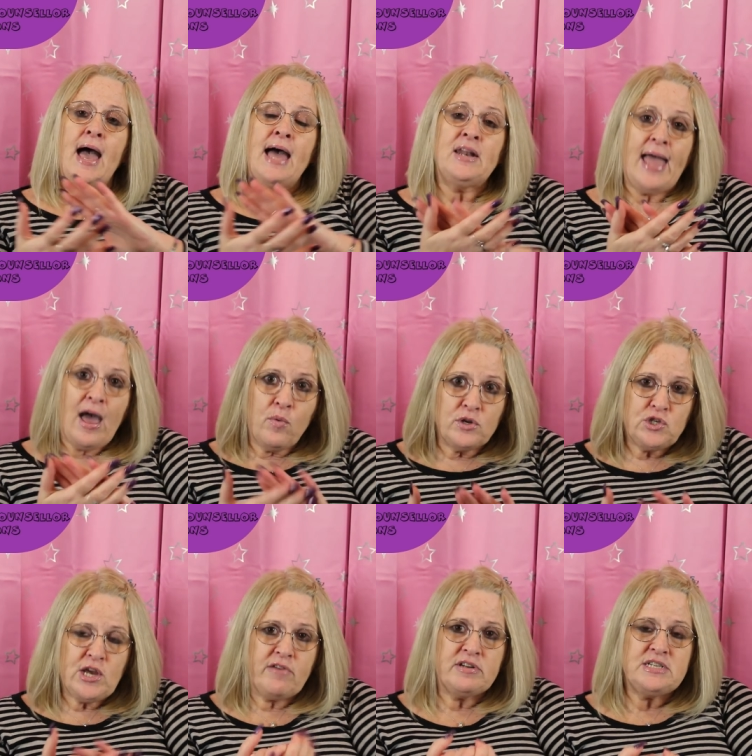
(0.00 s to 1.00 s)
and our
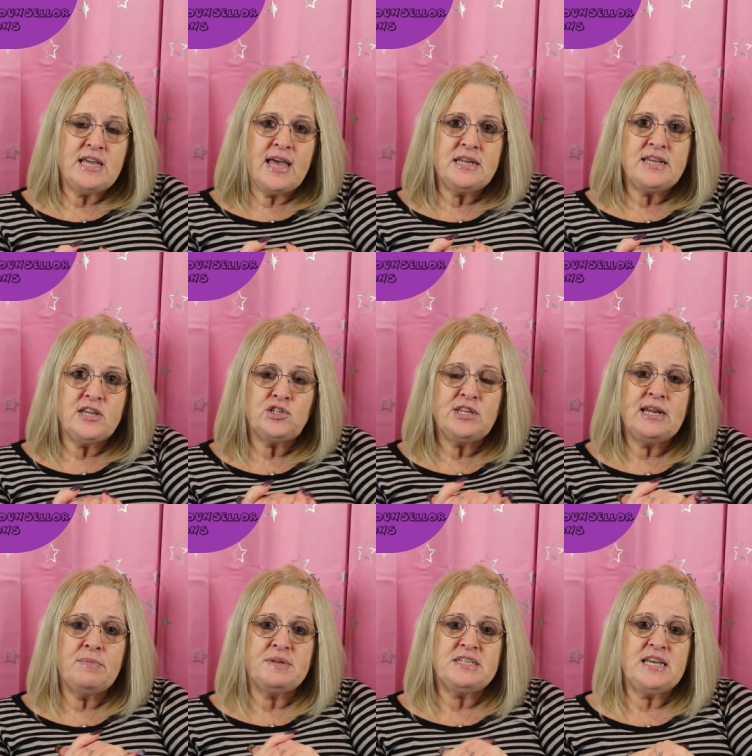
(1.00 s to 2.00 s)
charity, ADHD
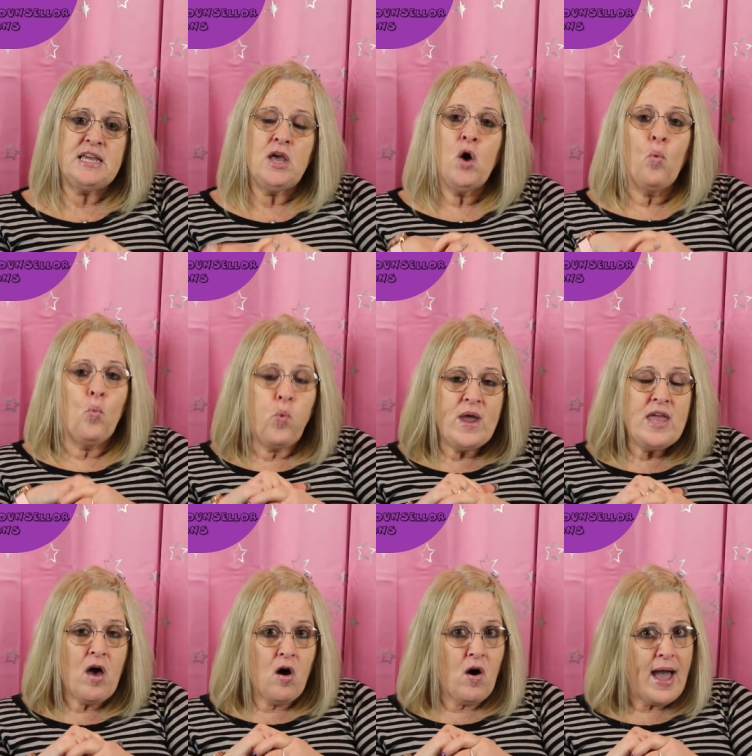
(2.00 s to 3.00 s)
Liberty,
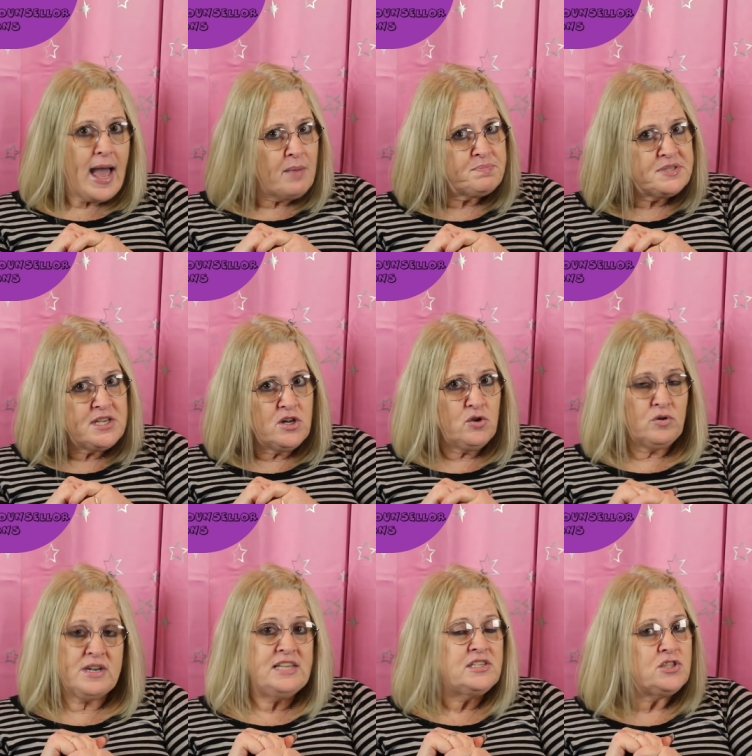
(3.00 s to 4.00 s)
we are
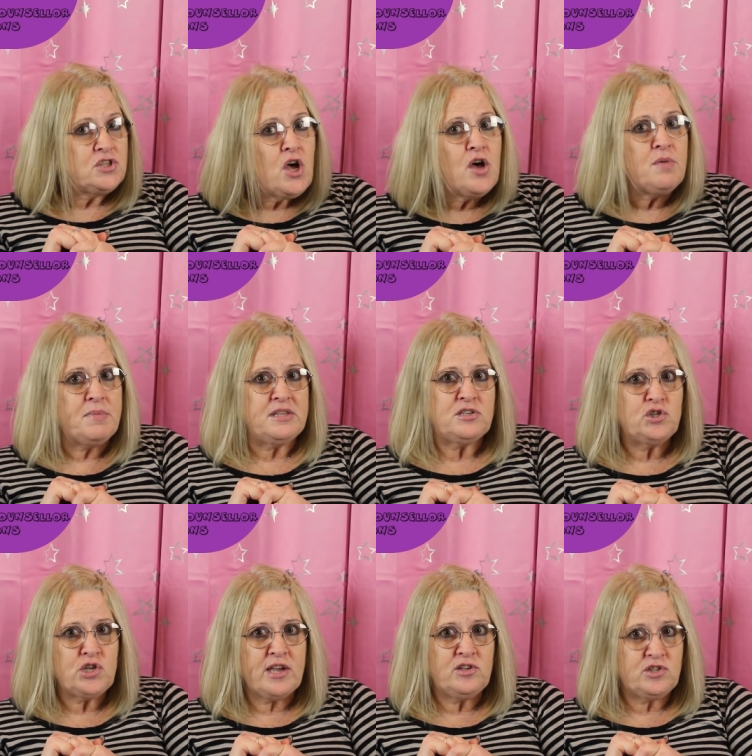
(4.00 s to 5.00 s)
absolutely determined to
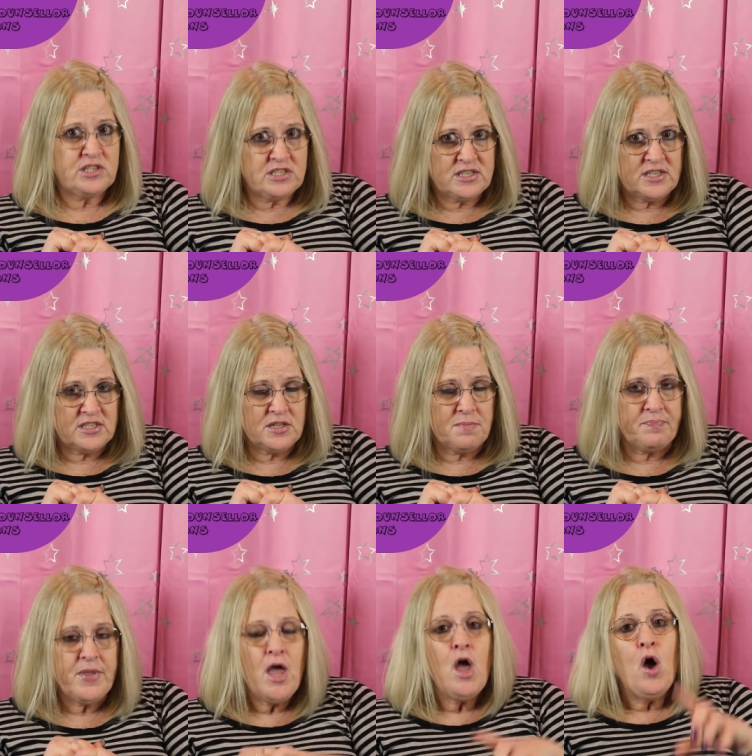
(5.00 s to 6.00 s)
change this system.